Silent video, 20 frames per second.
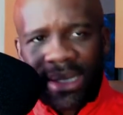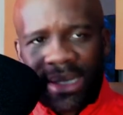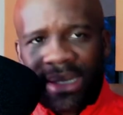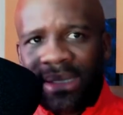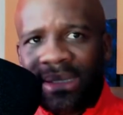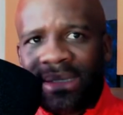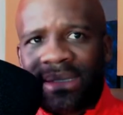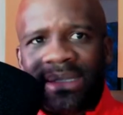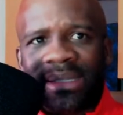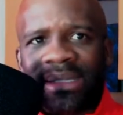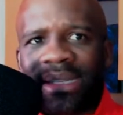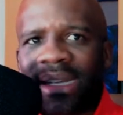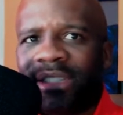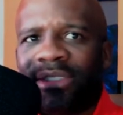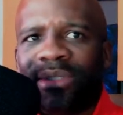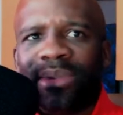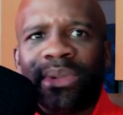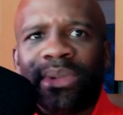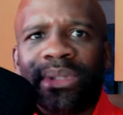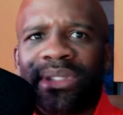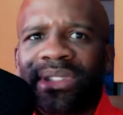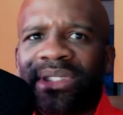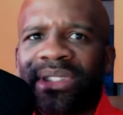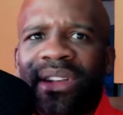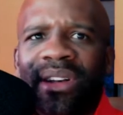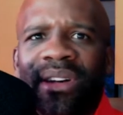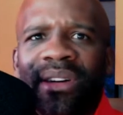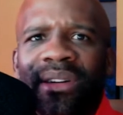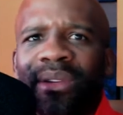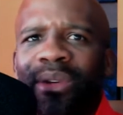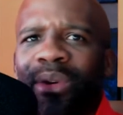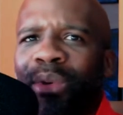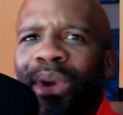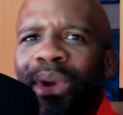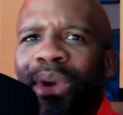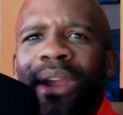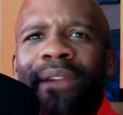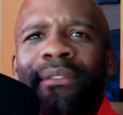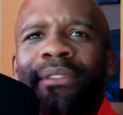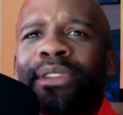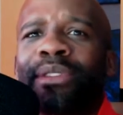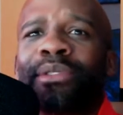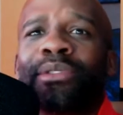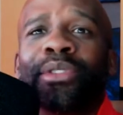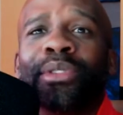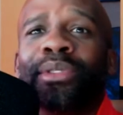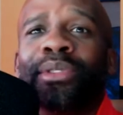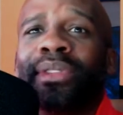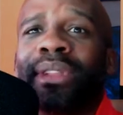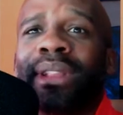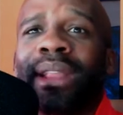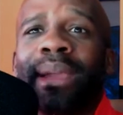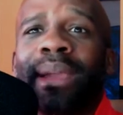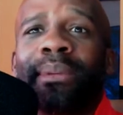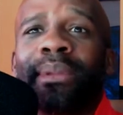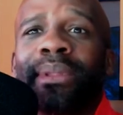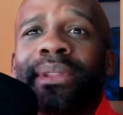sexual assault, or whatever you choose to label